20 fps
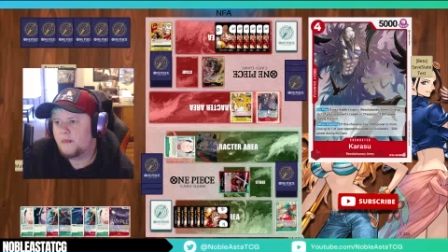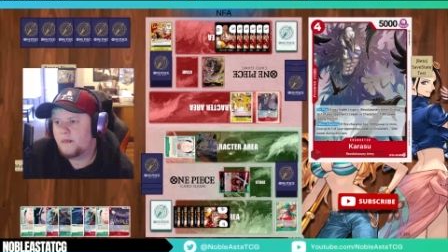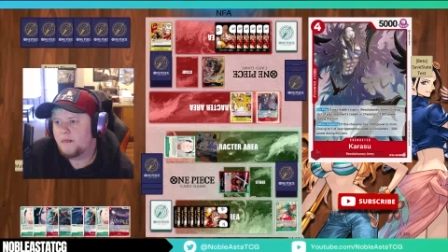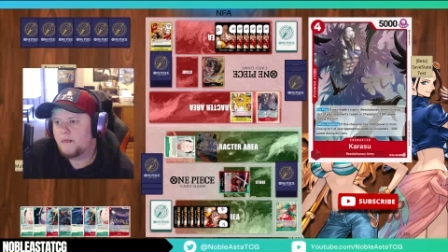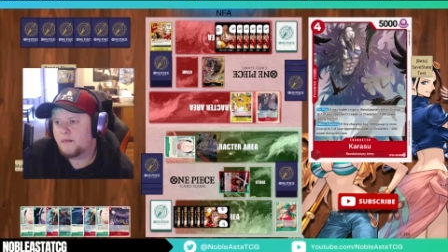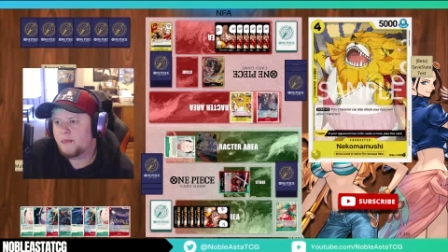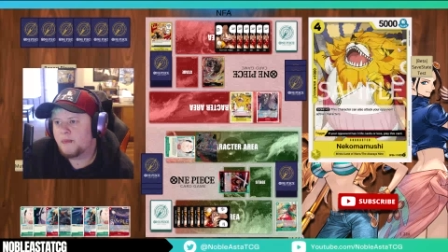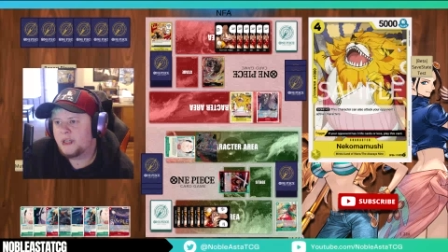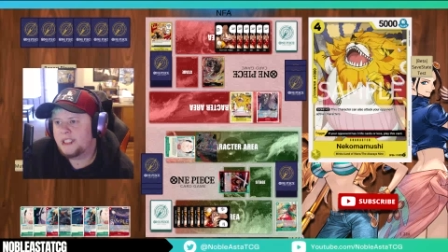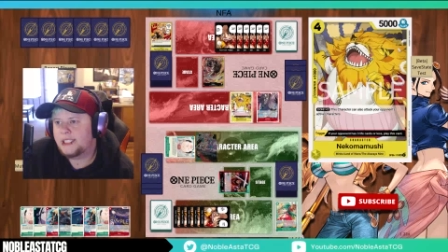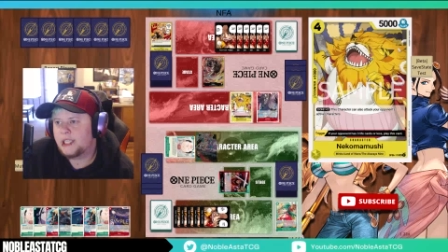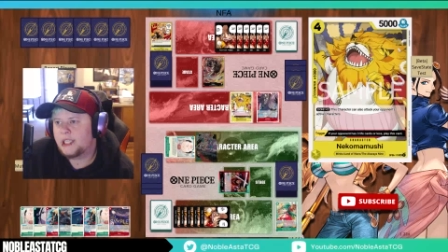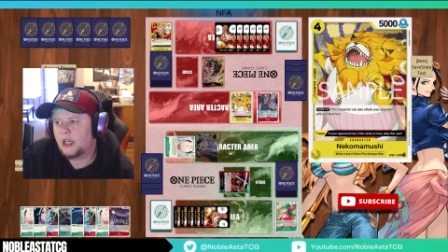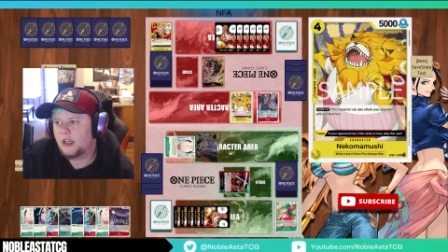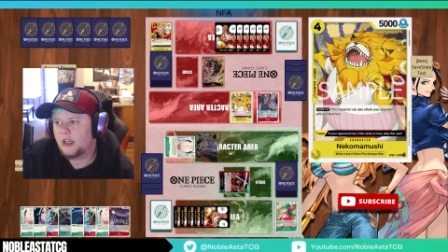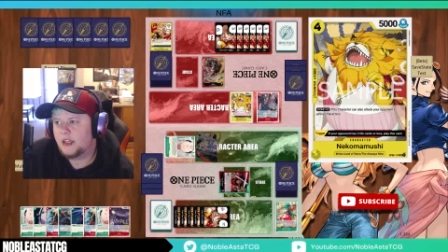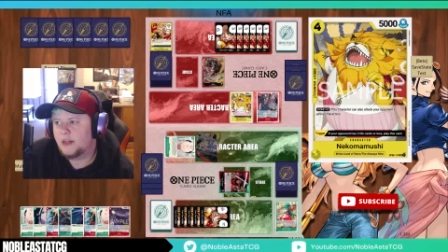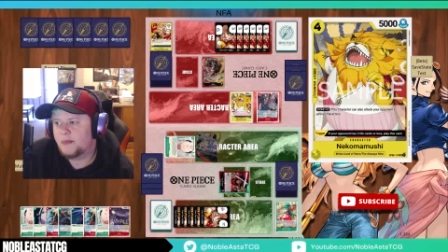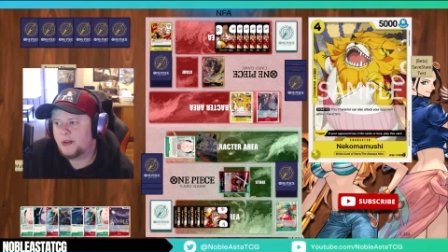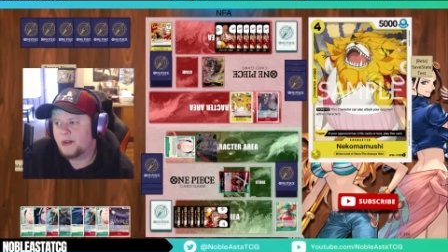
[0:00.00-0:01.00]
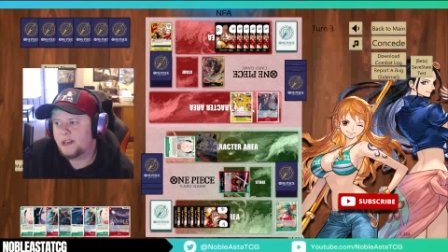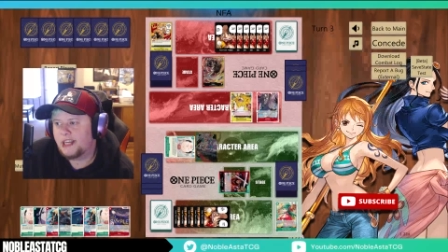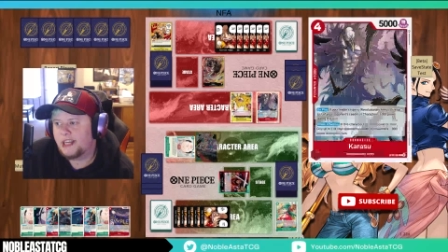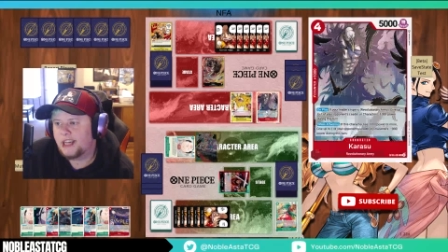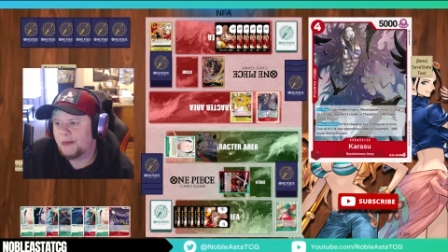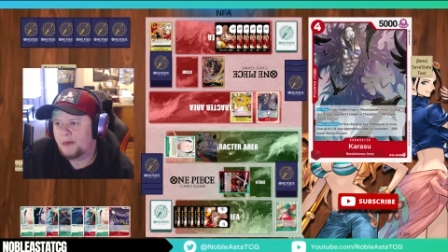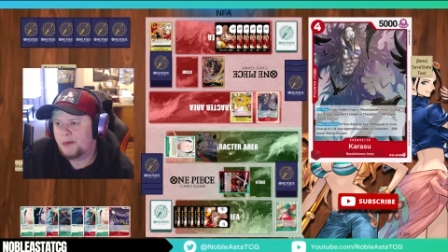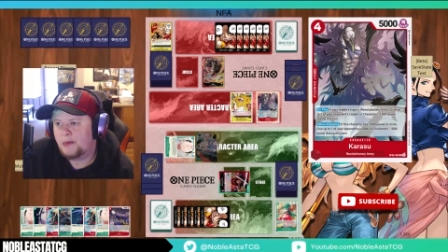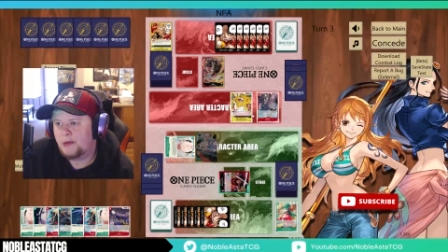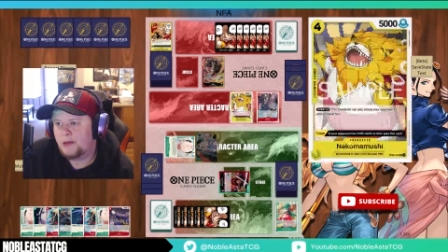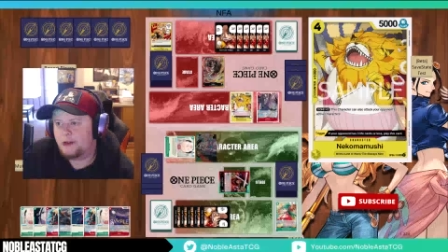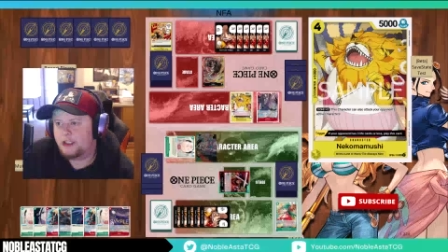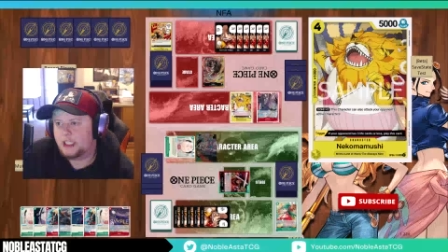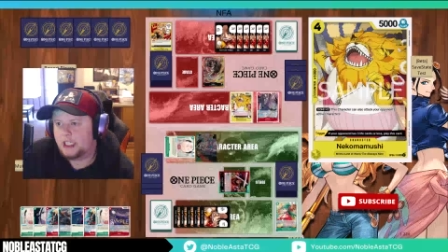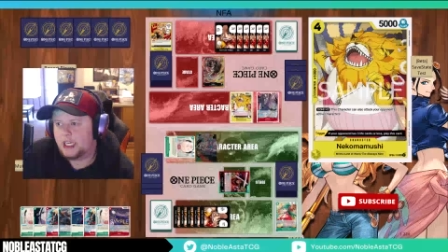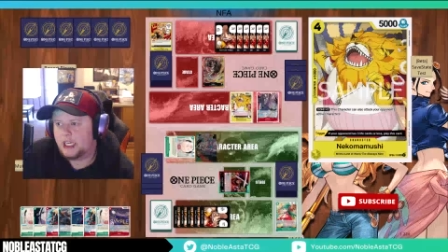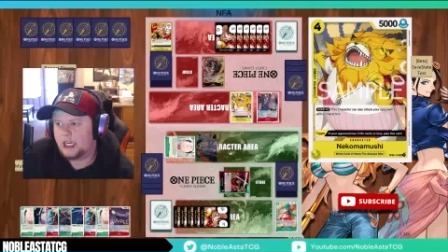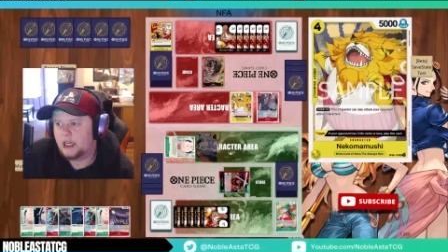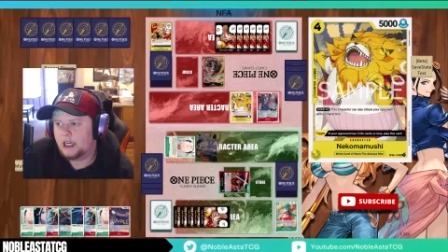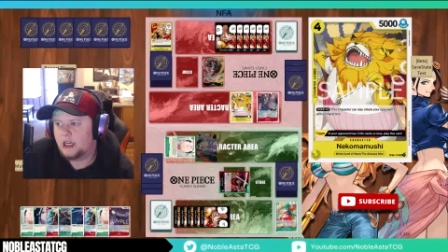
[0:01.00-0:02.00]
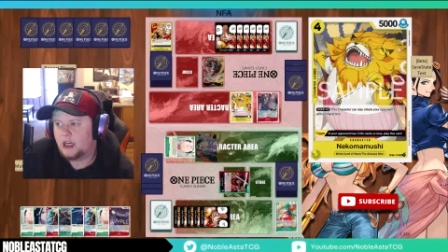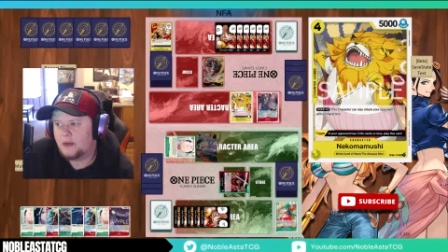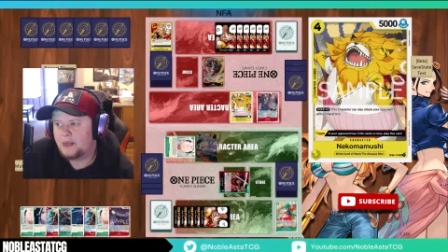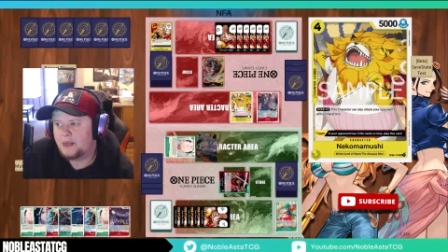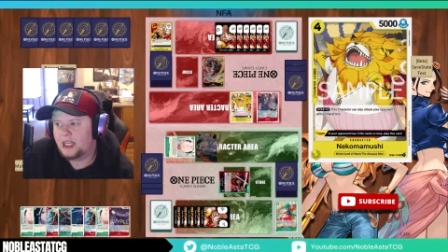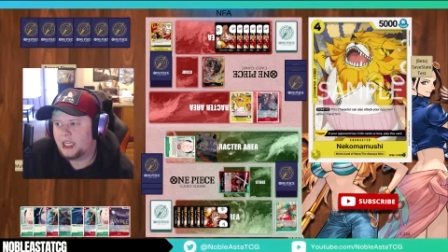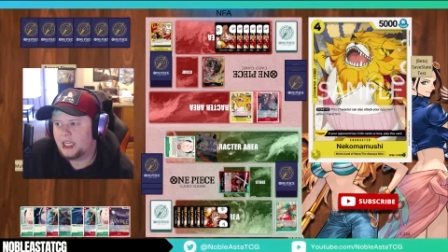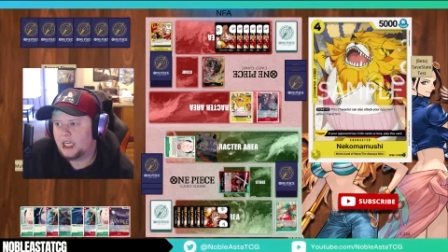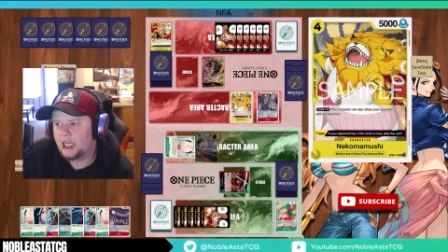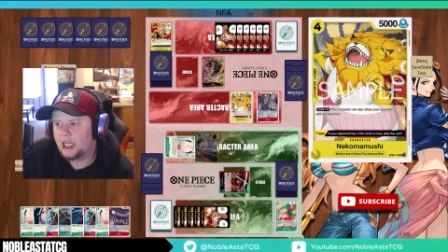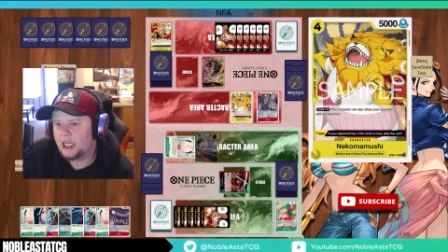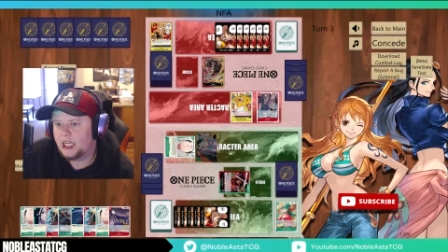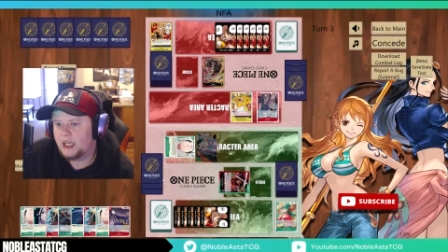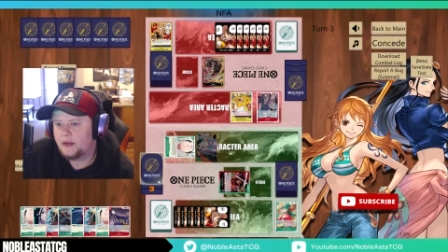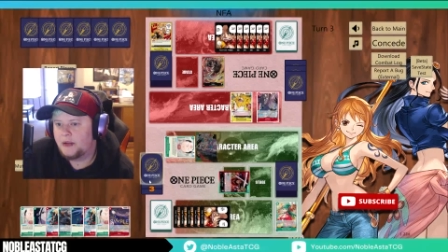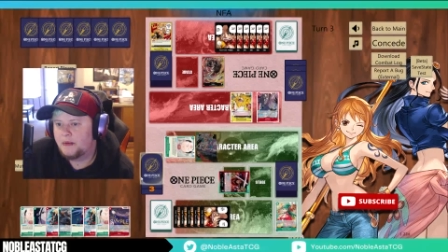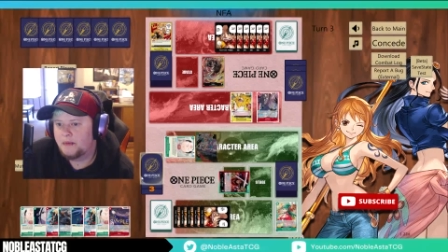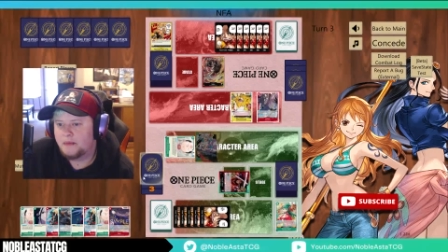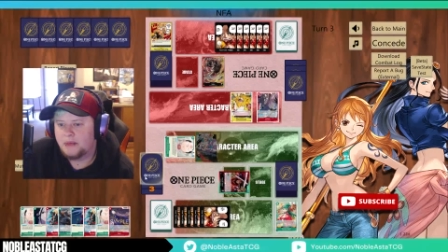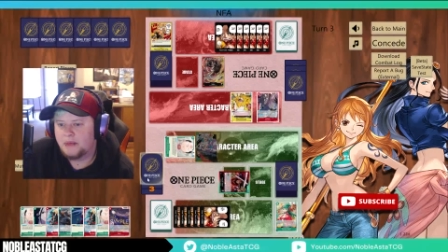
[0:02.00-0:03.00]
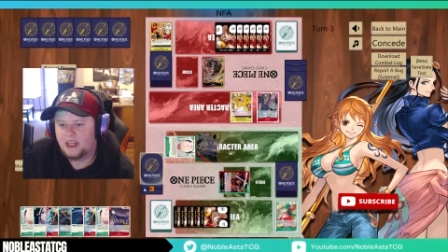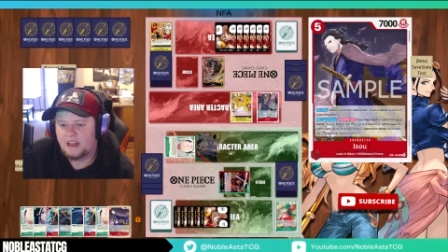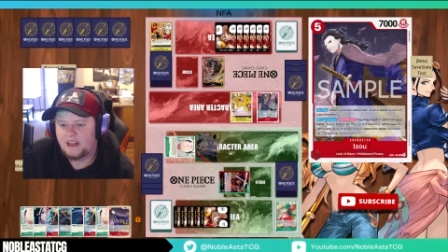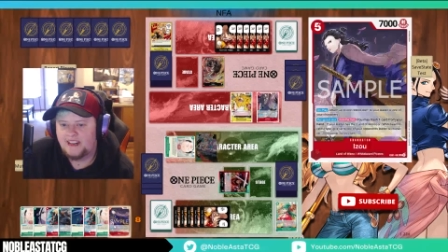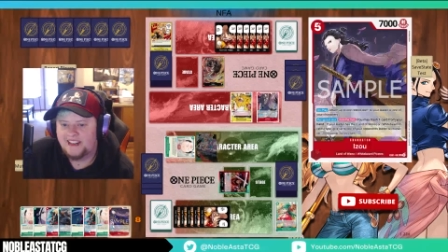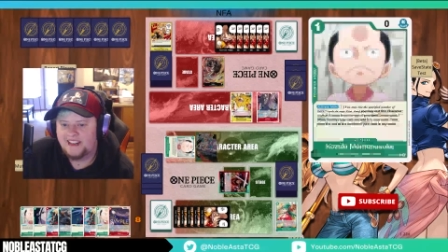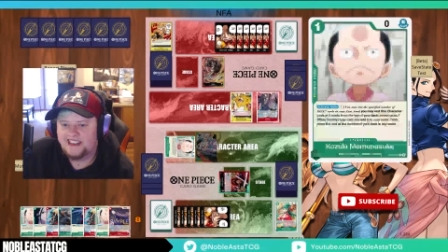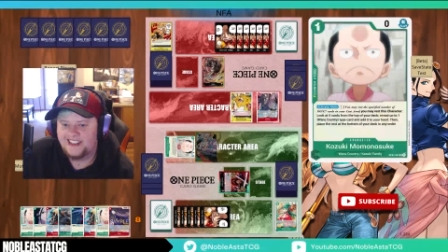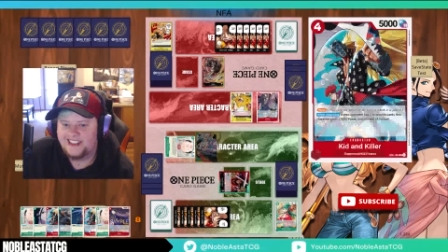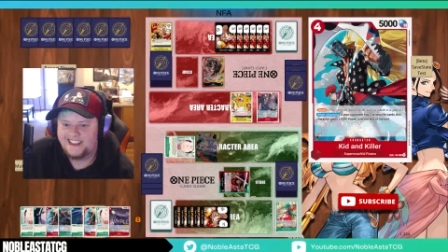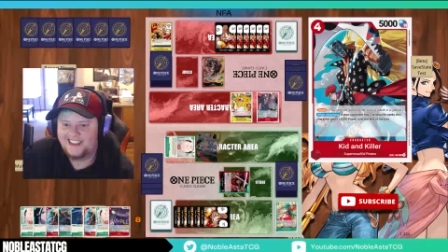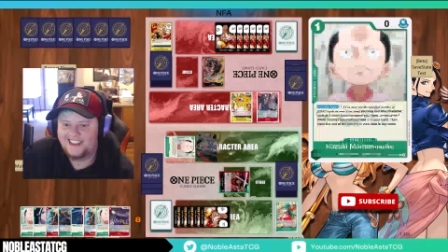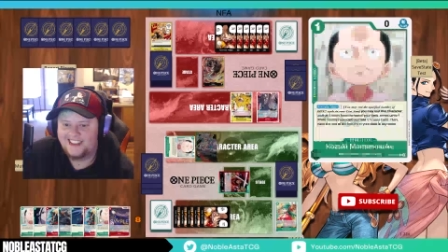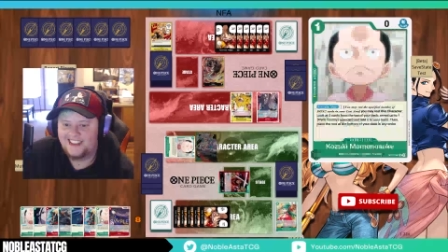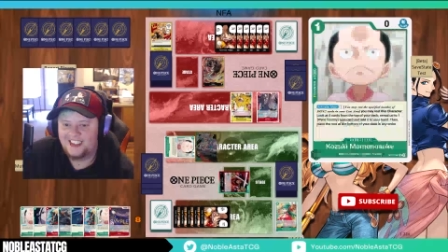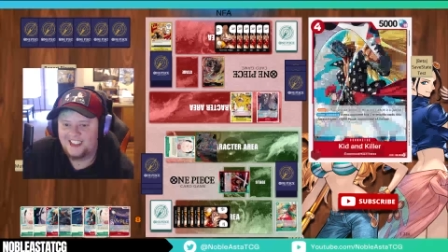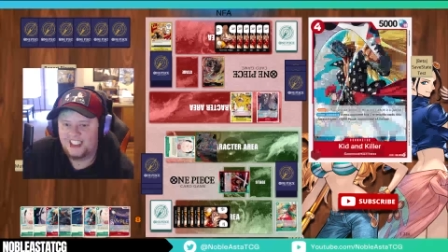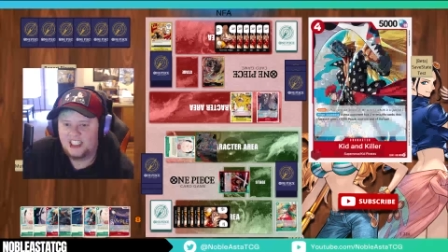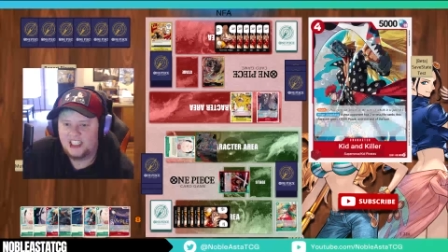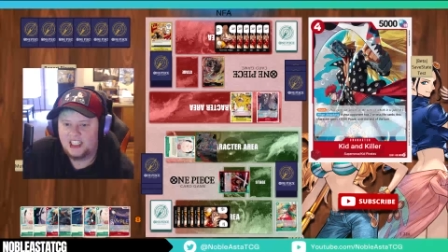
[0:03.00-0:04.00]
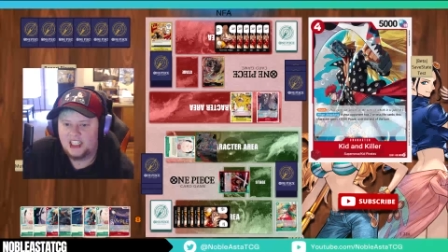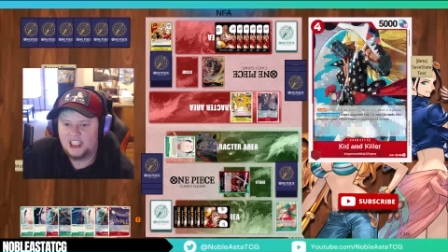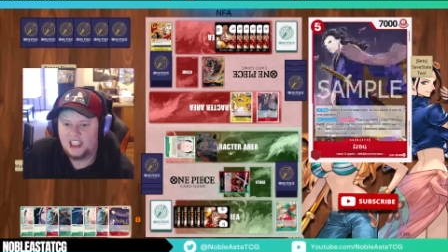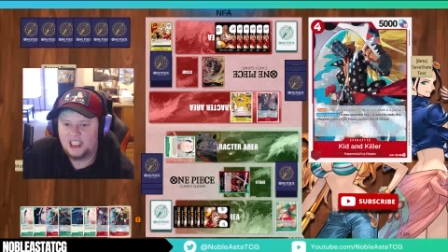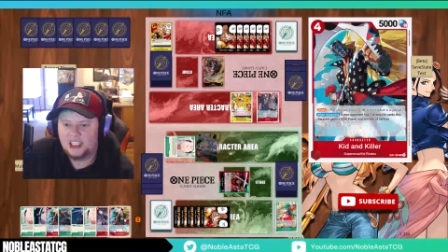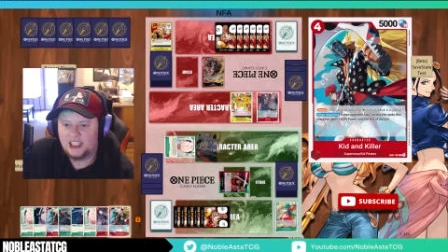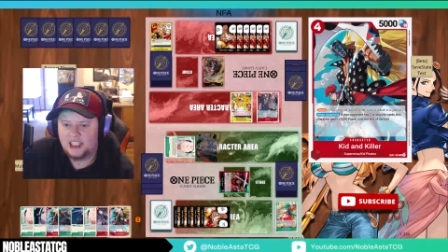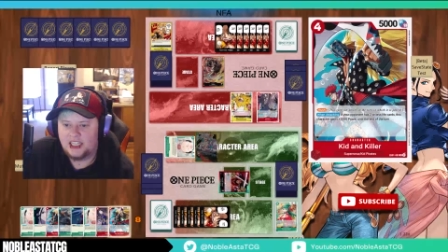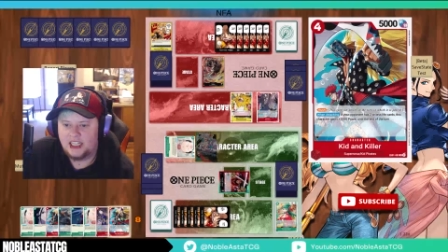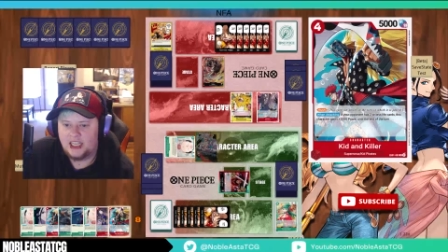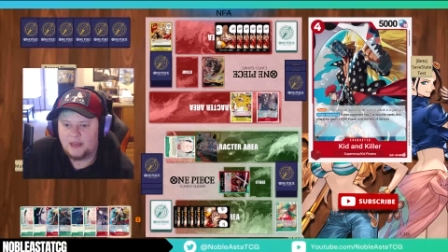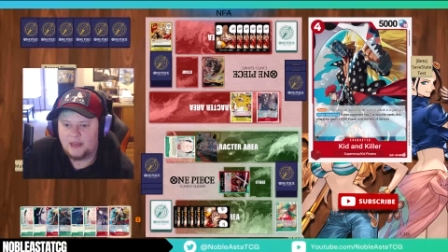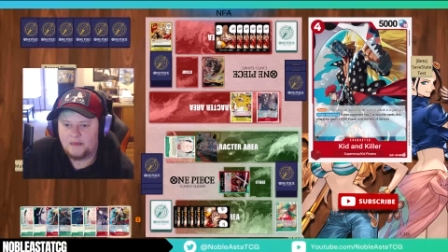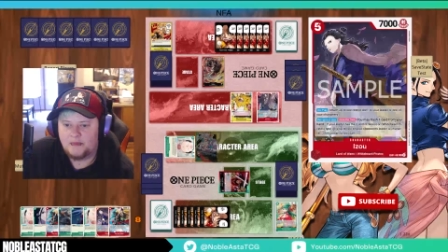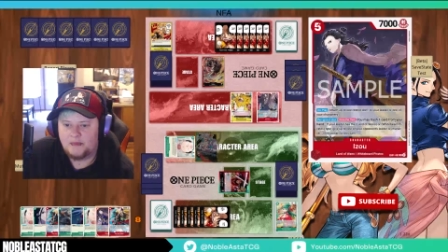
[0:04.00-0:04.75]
Pretty solid they put Nekomamushi there. I mean, I get it, but why name?